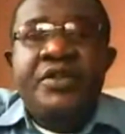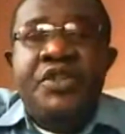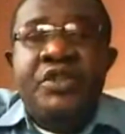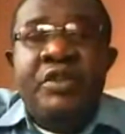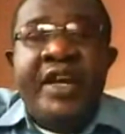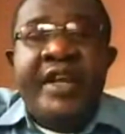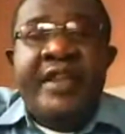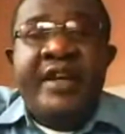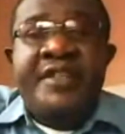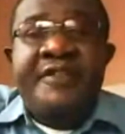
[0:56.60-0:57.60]
July
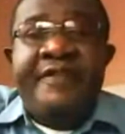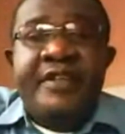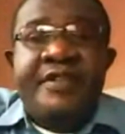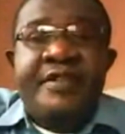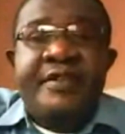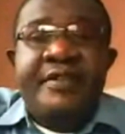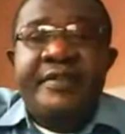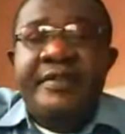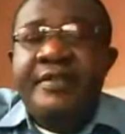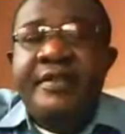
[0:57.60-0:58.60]
31st,
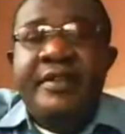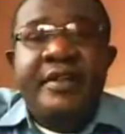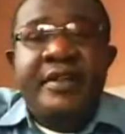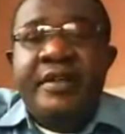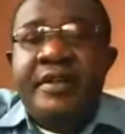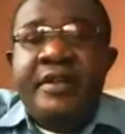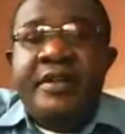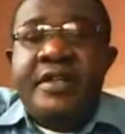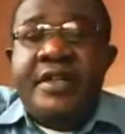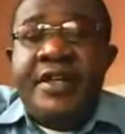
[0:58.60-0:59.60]

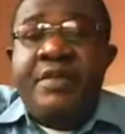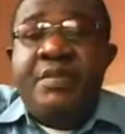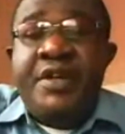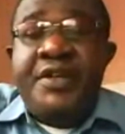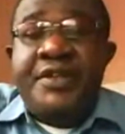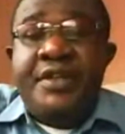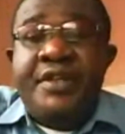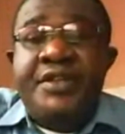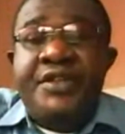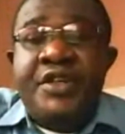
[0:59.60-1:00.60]

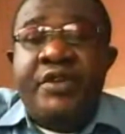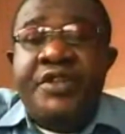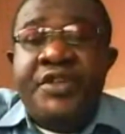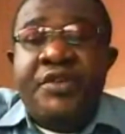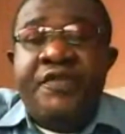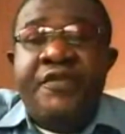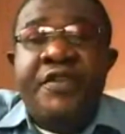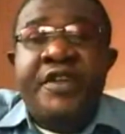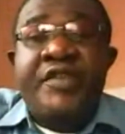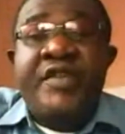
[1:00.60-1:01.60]
TBC
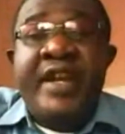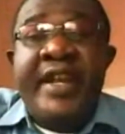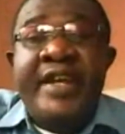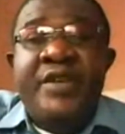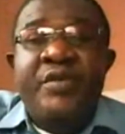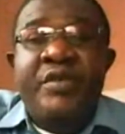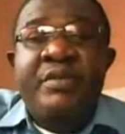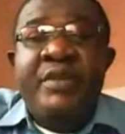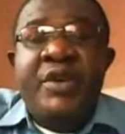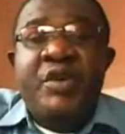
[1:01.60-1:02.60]
004.net will be
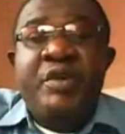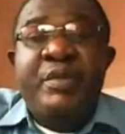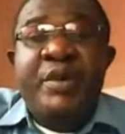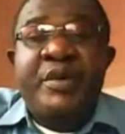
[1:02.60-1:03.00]
no more.